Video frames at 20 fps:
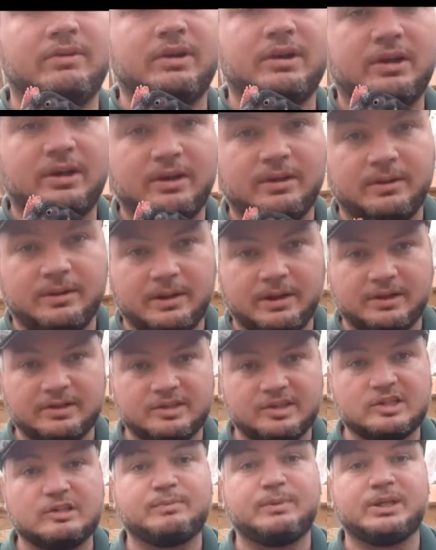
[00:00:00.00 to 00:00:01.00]
a
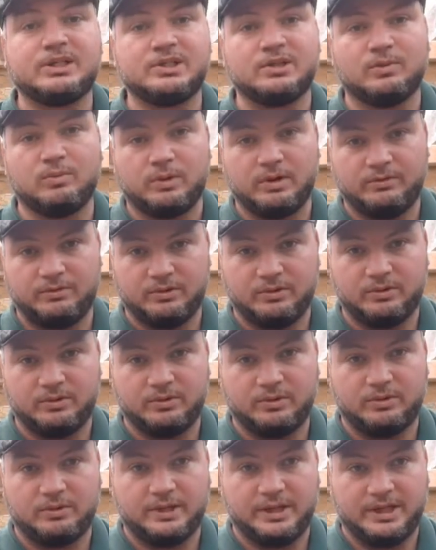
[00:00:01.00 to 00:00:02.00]
suspicion one of
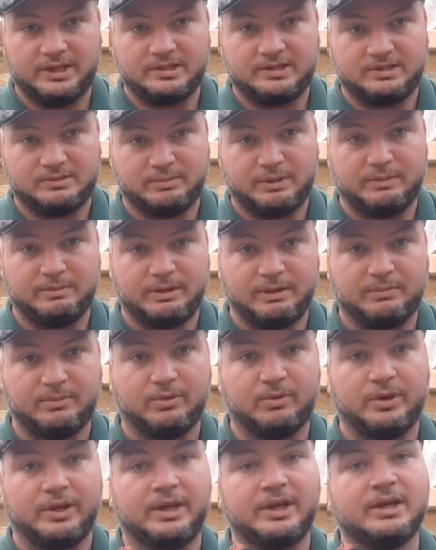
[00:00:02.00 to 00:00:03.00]
your hens may be a
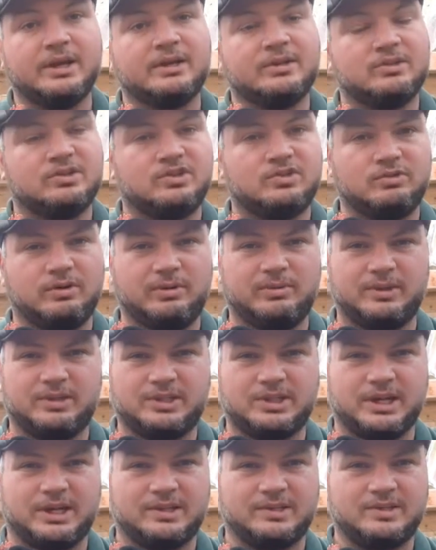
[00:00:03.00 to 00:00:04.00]
boy, stroke the
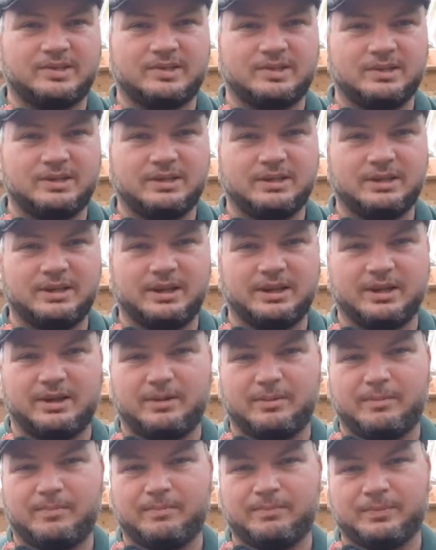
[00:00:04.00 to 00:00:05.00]
chests,
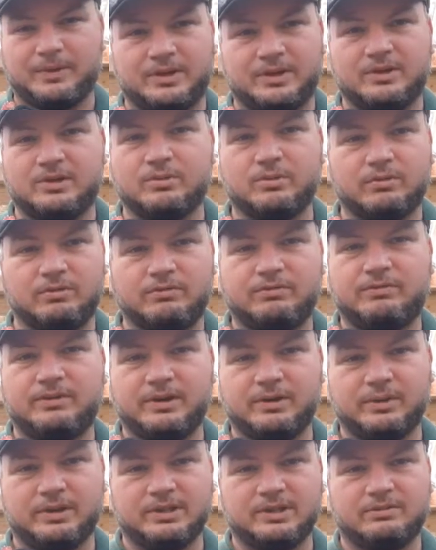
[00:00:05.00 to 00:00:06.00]
and you will
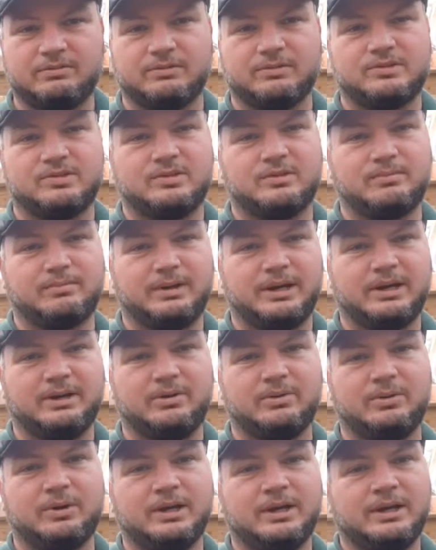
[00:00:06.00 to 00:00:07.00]
feel the difference. The
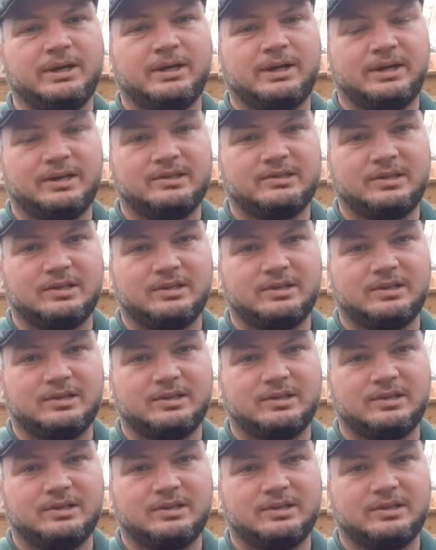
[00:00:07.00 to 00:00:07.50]
male, I